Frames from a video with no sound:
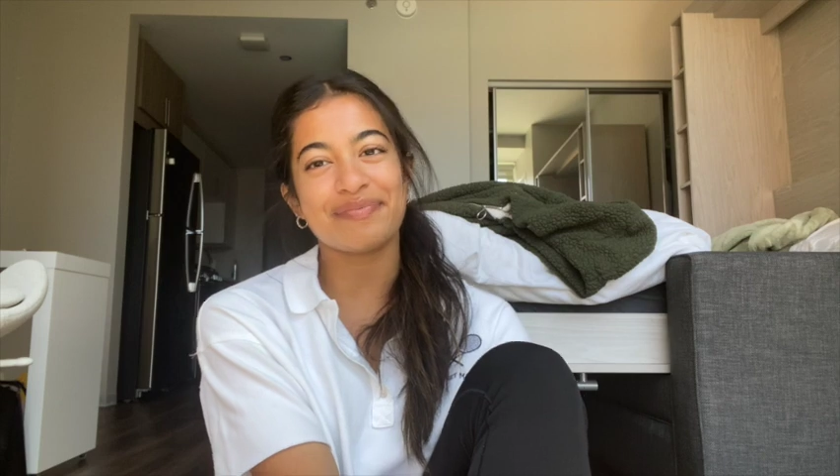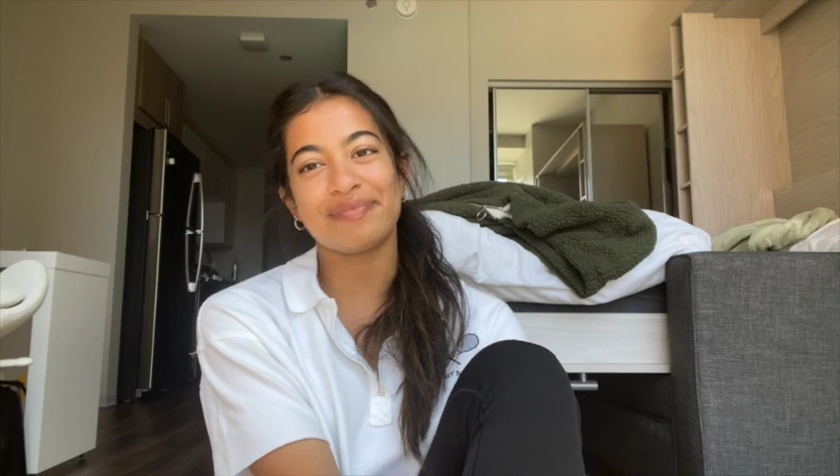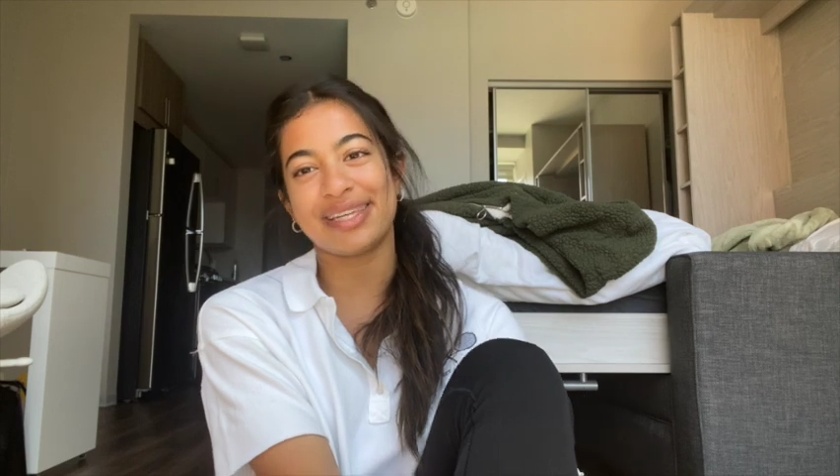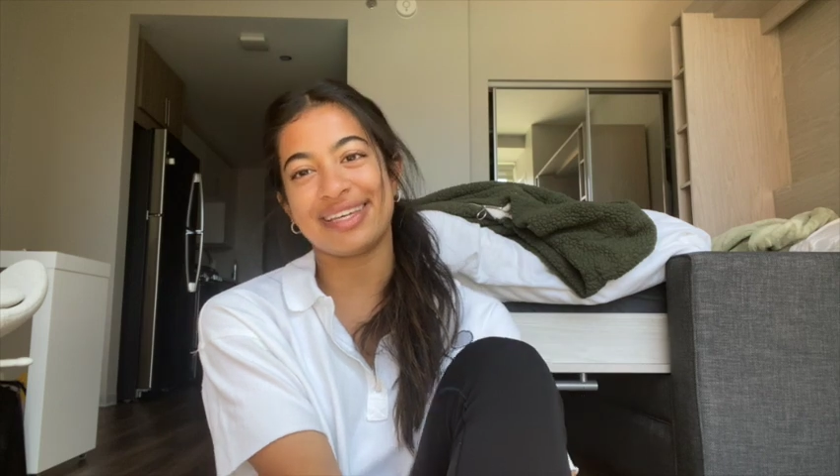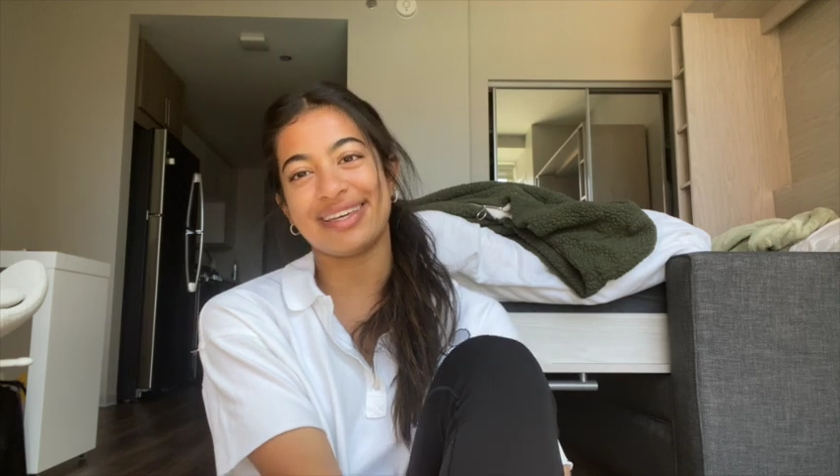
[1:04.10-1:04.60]

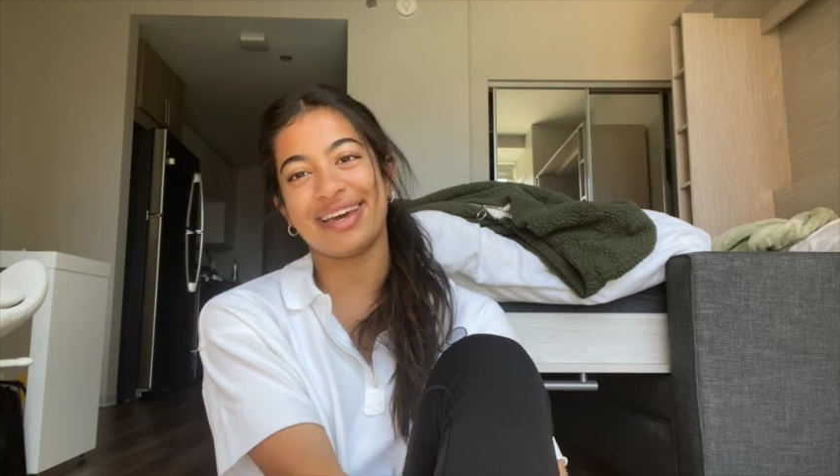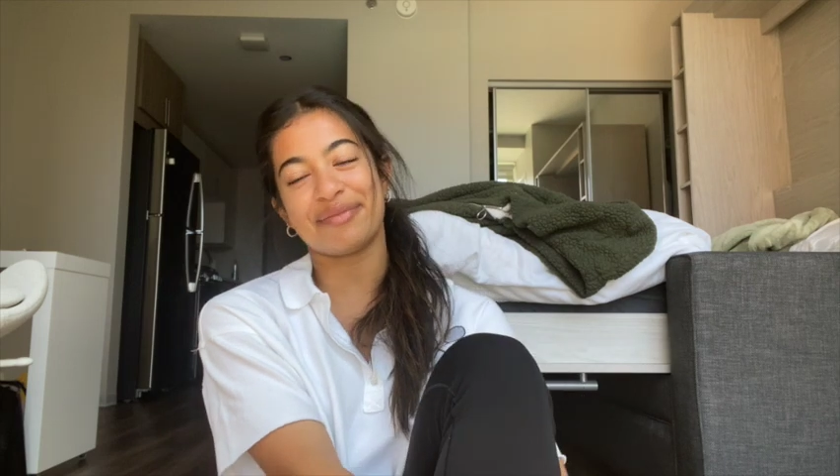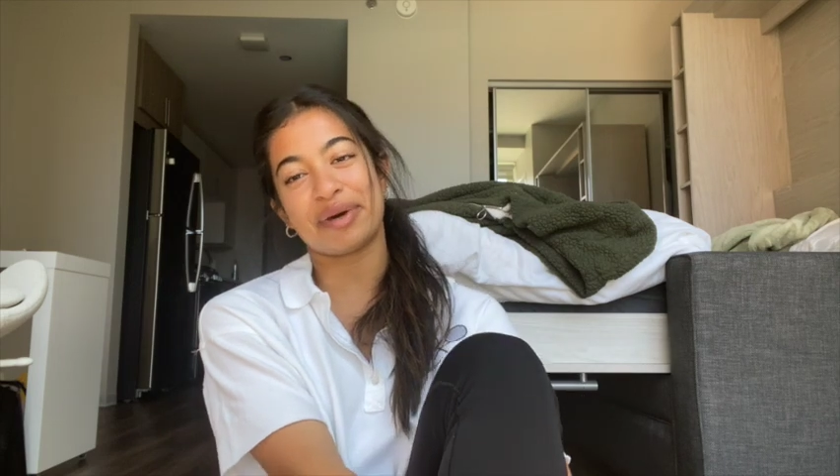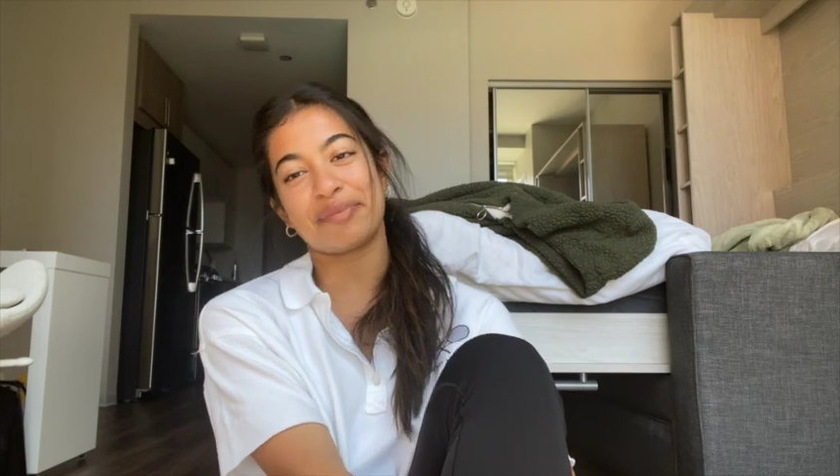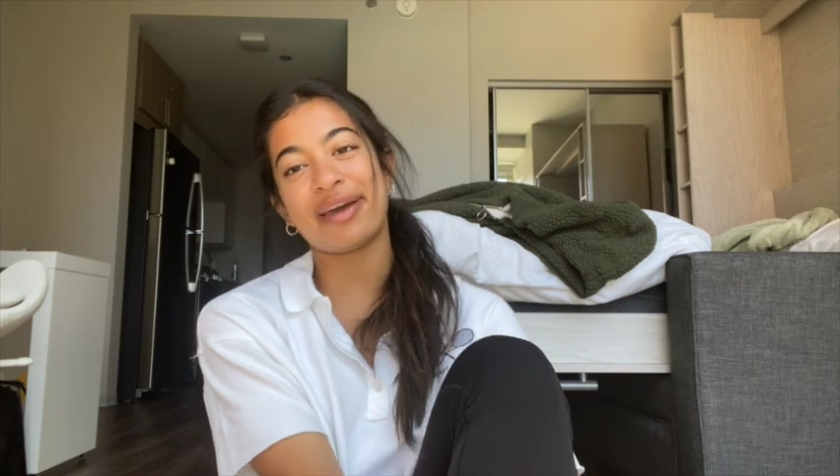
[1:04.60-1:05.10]
me
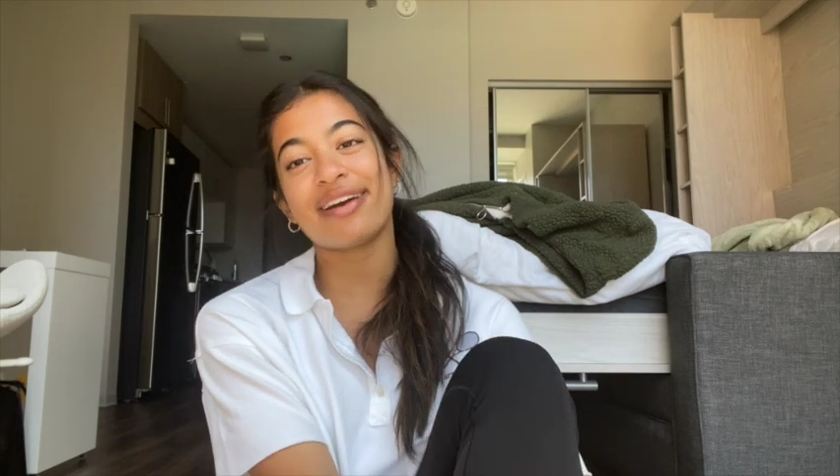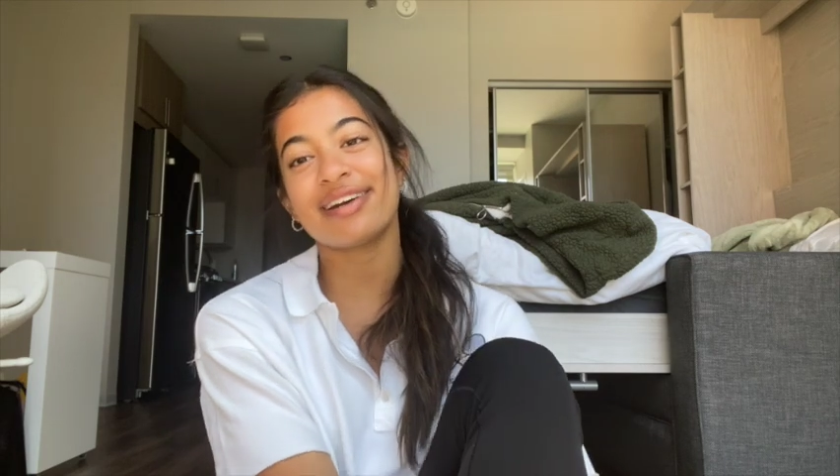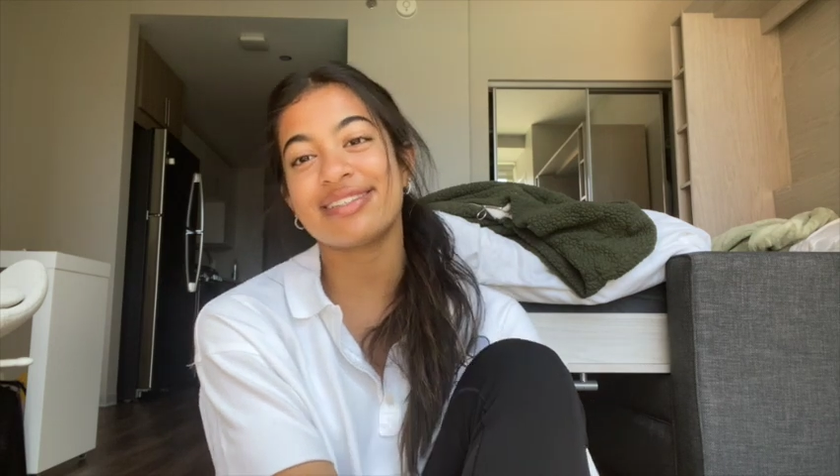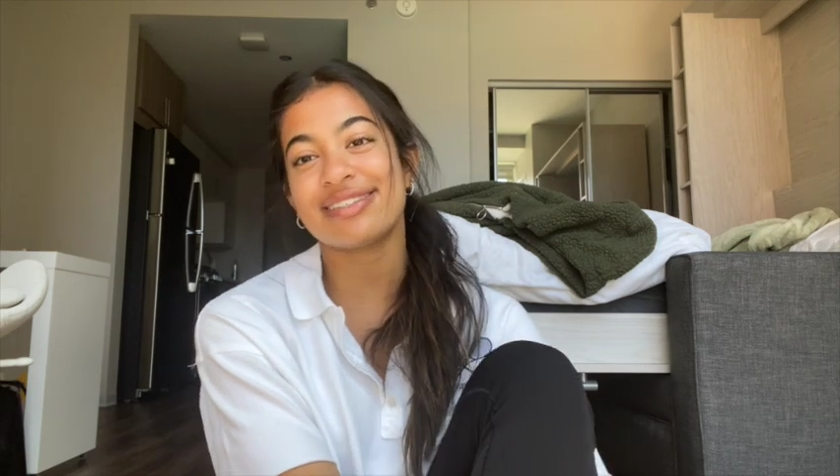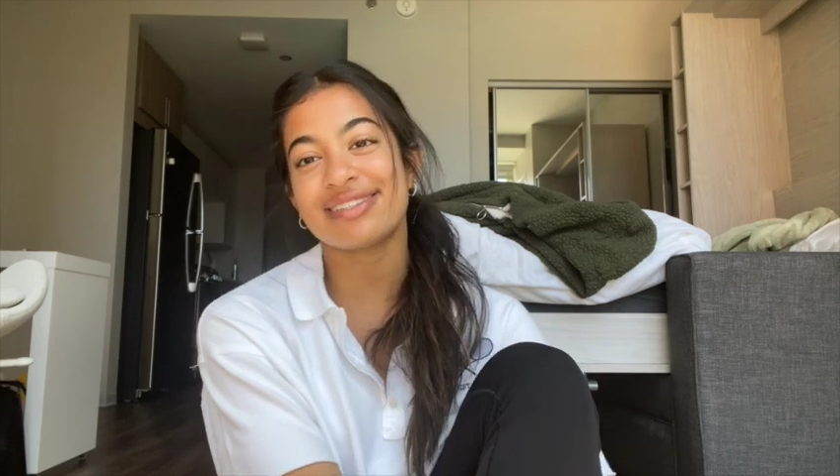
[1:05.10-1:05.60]
and my
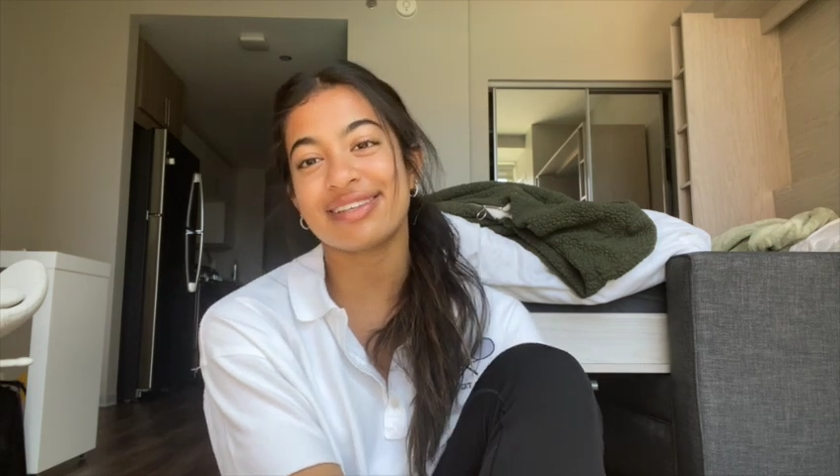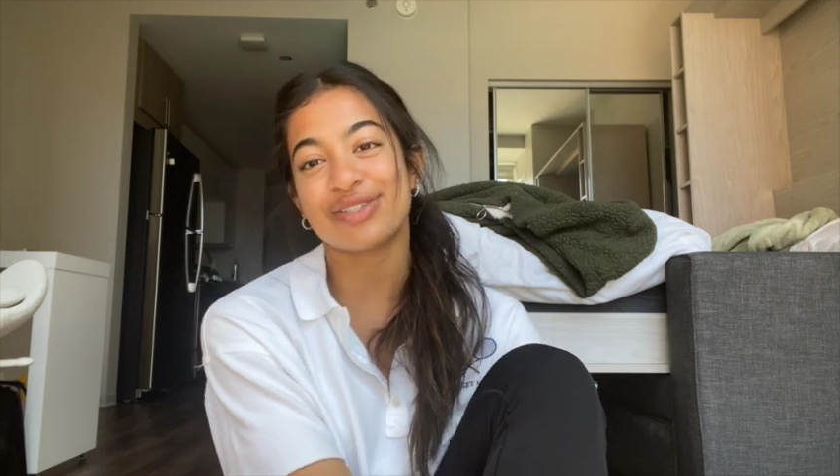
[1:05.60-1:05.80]
parents